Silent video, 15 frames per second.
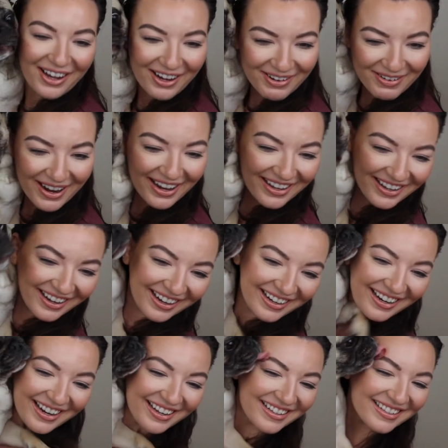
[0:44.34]
Oh my
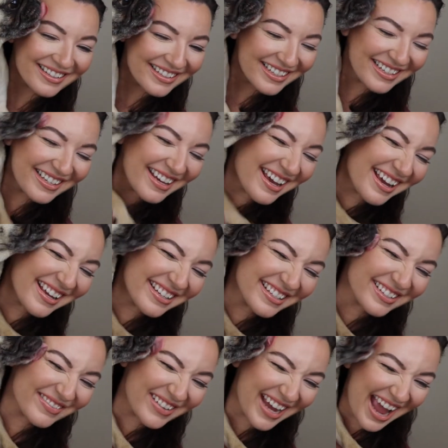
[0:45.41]
goodness.
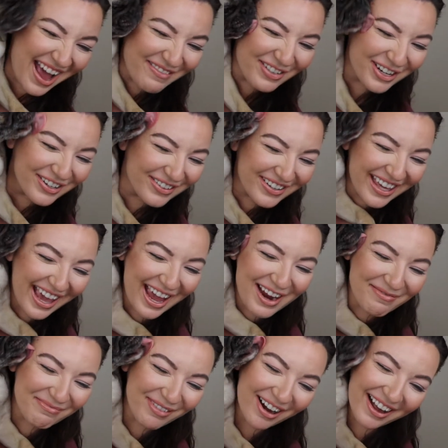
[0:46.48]
Yes, we have a new
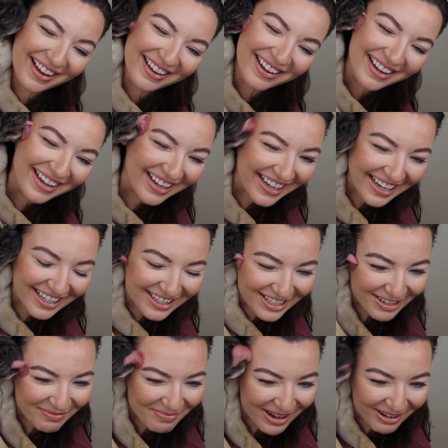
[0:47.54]
camera. It's
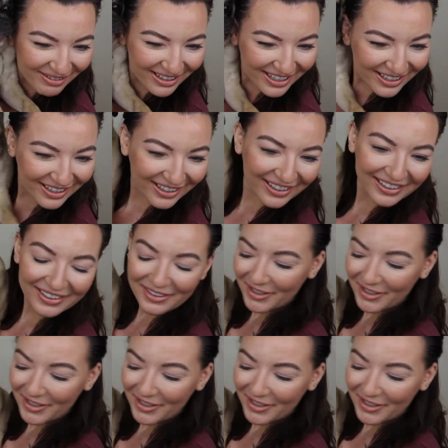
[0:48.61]
a miracle.